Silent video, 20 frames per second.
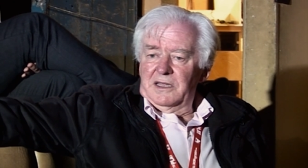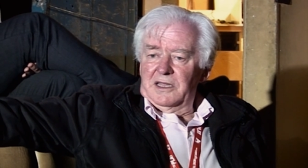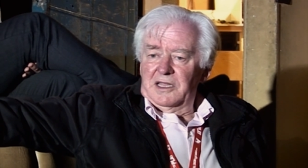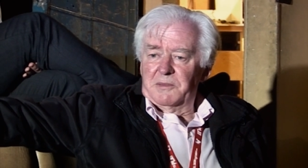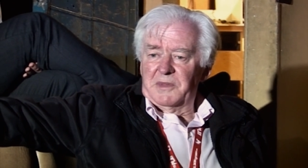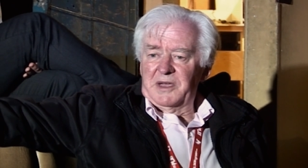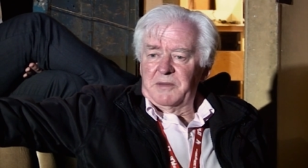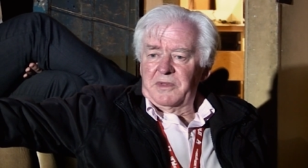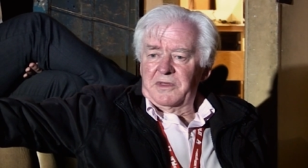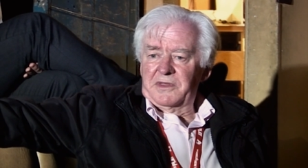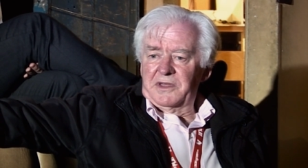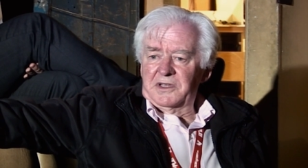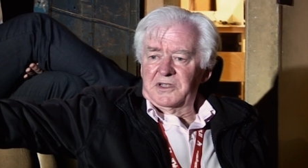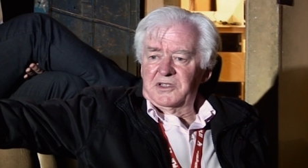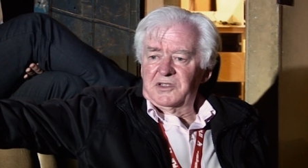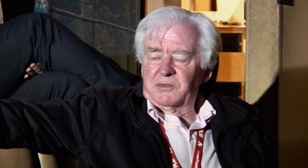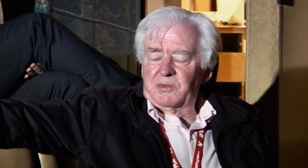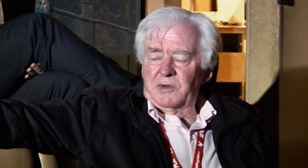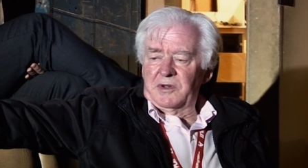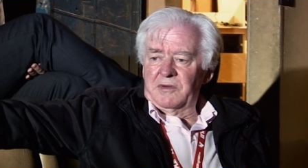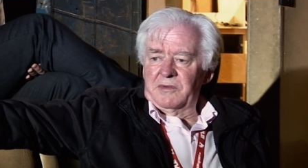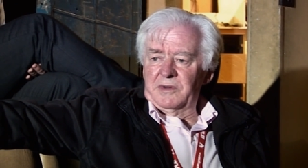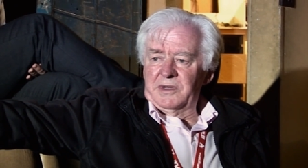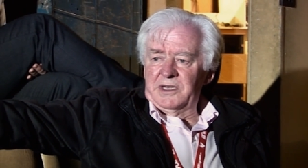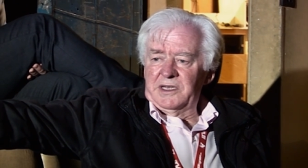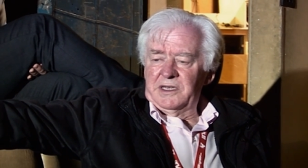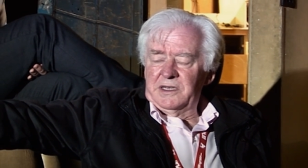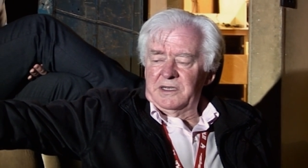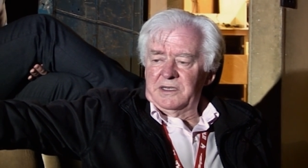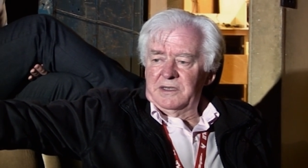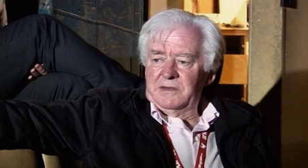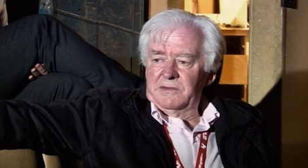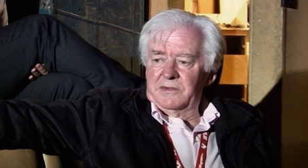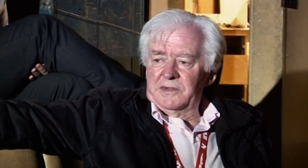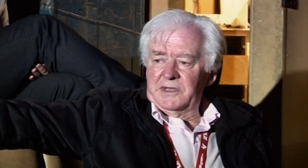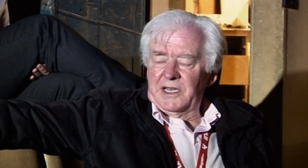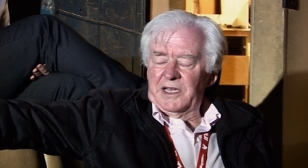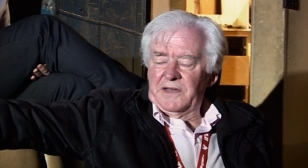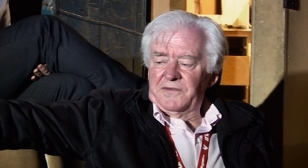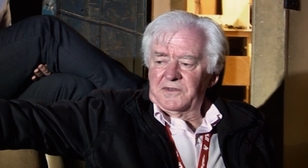There may be things where we,
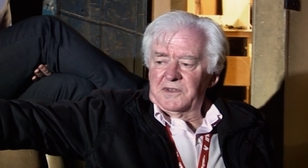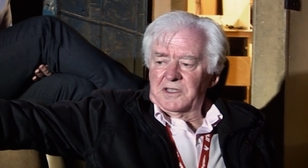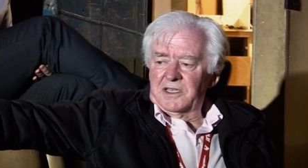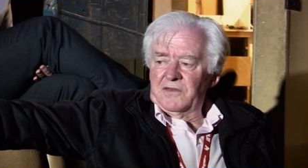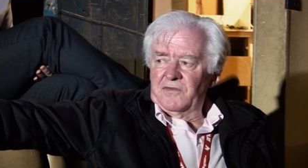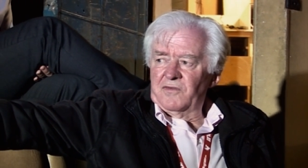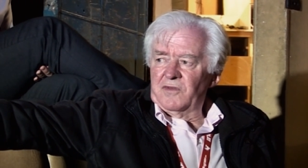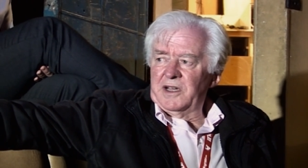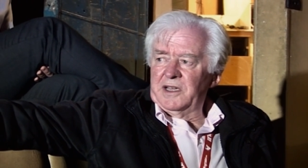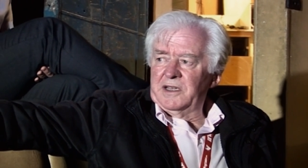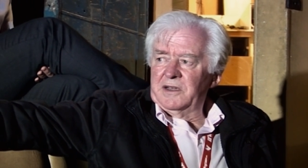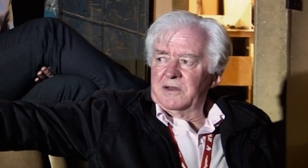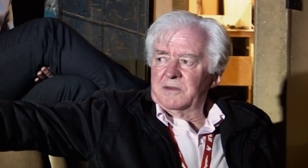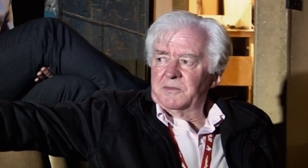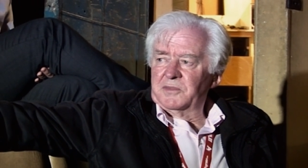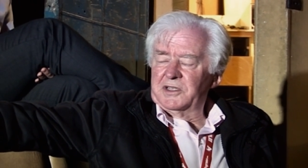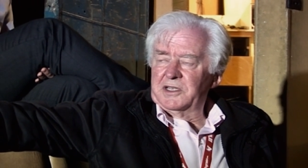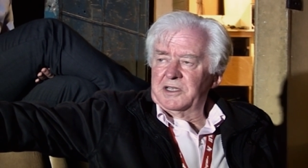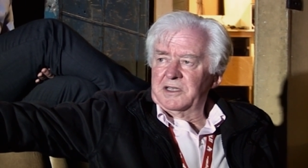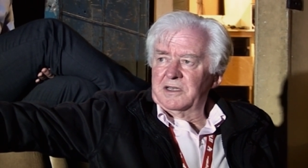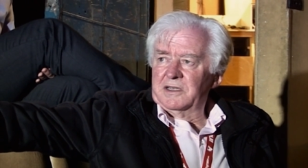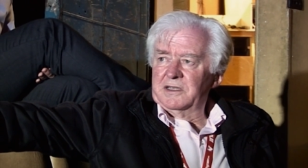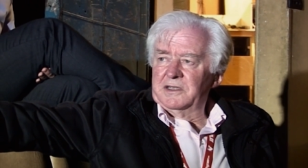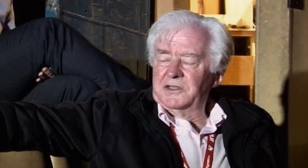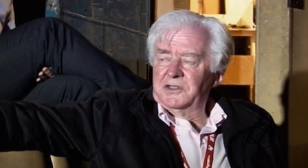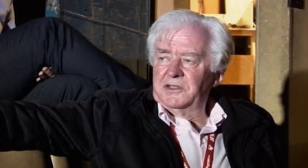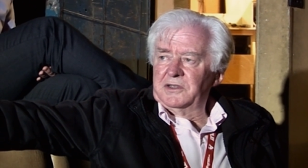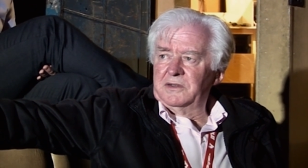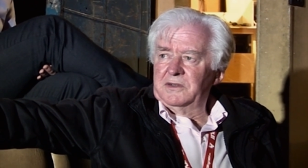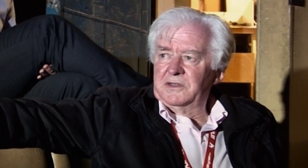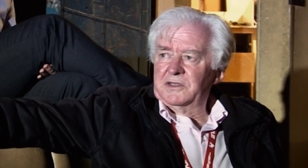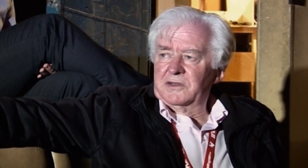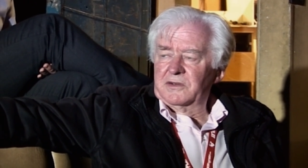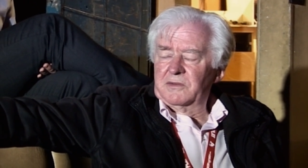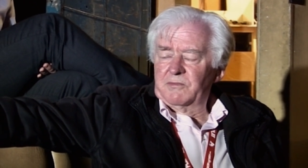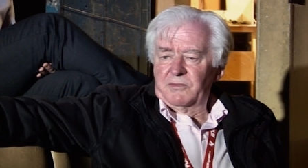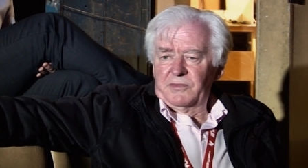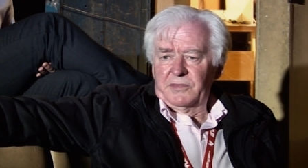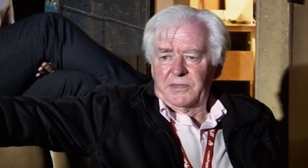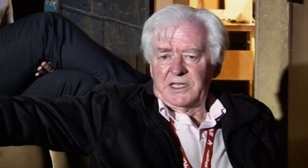we have to give way on particular issues,
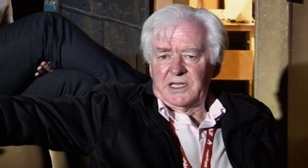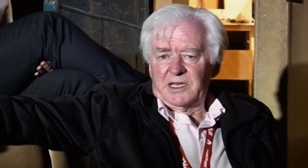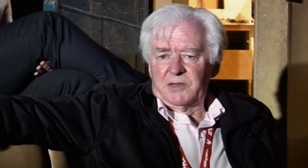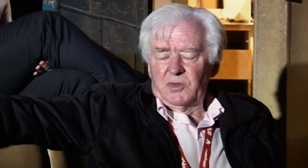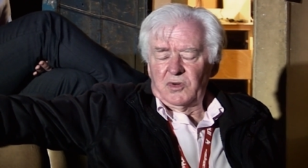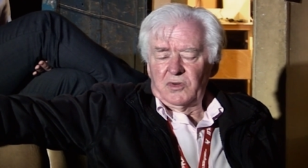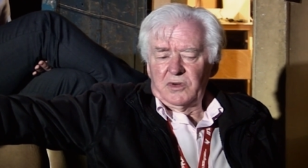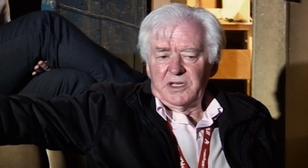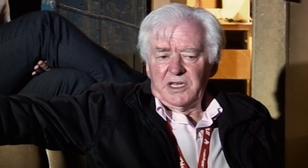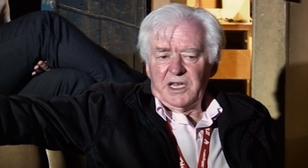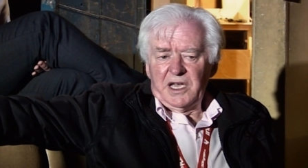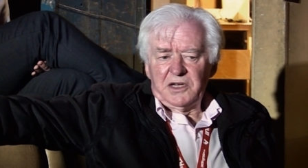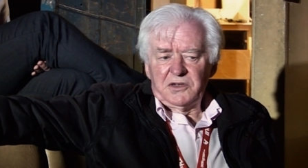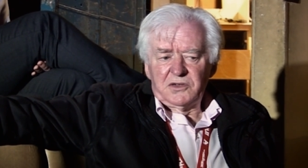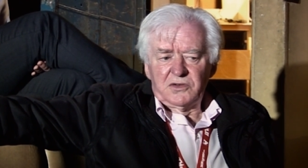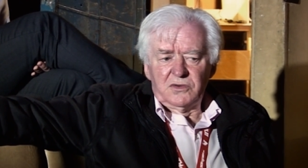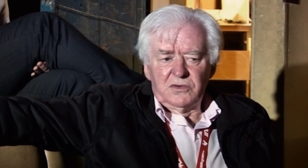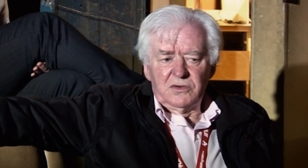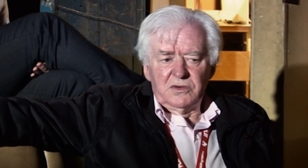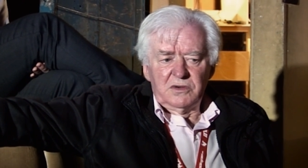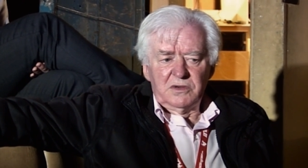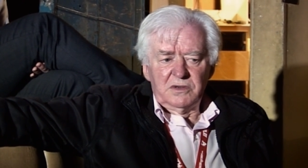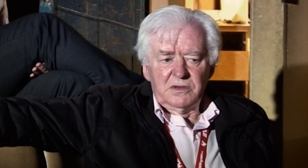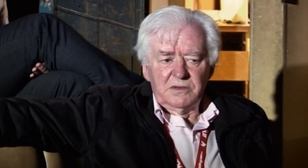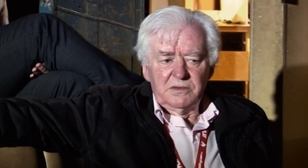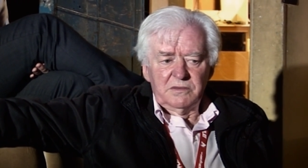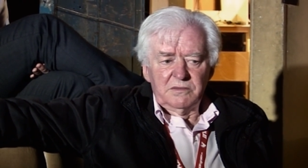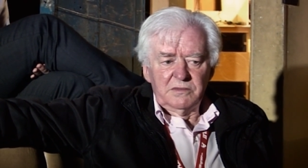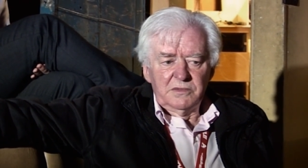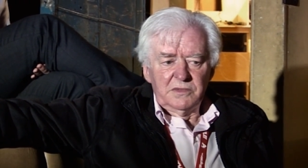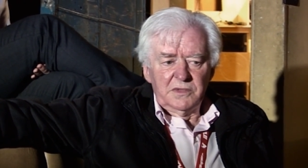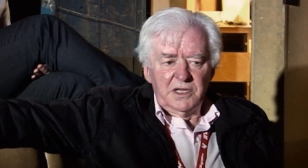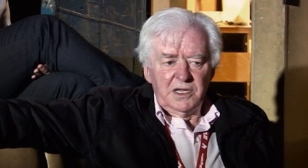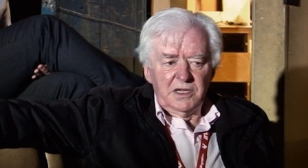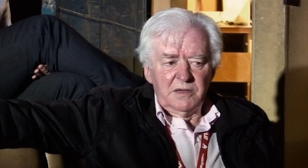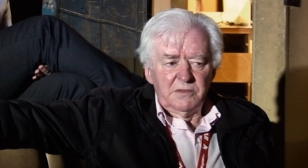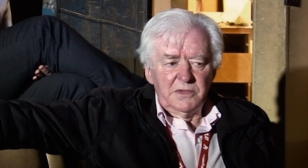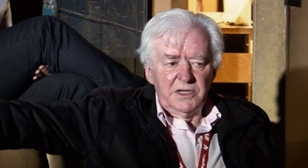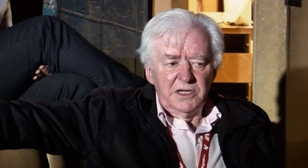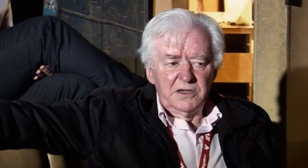be they Building Act or
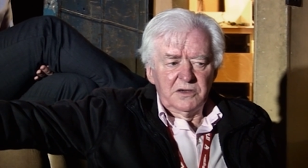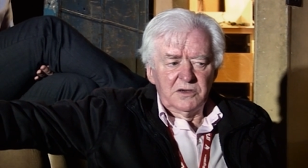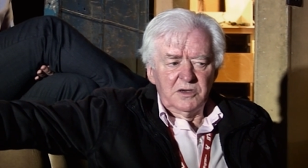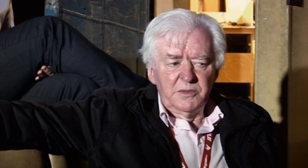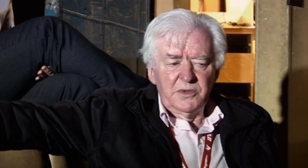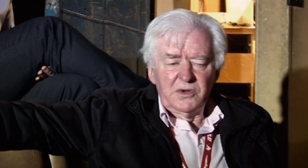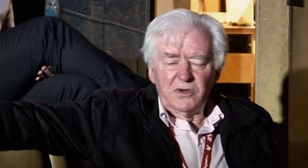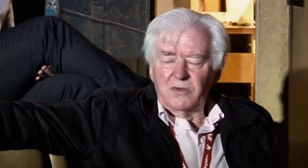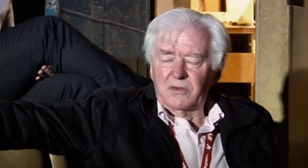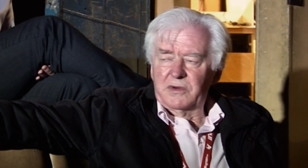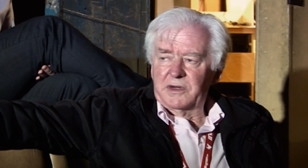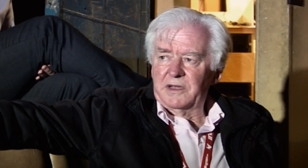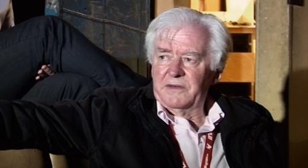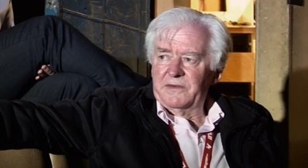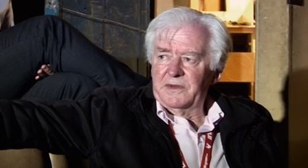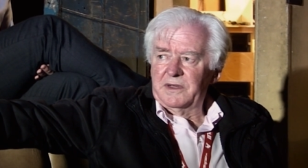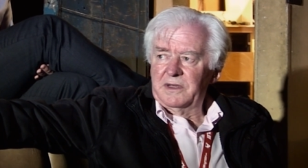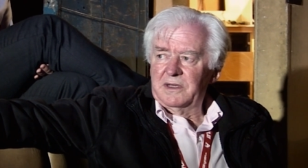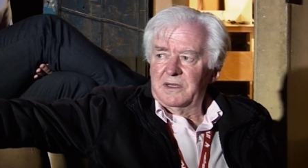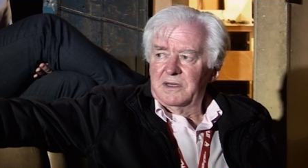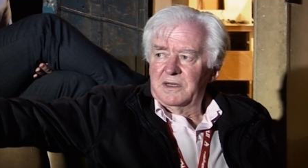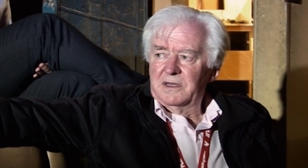um, economic or whatever,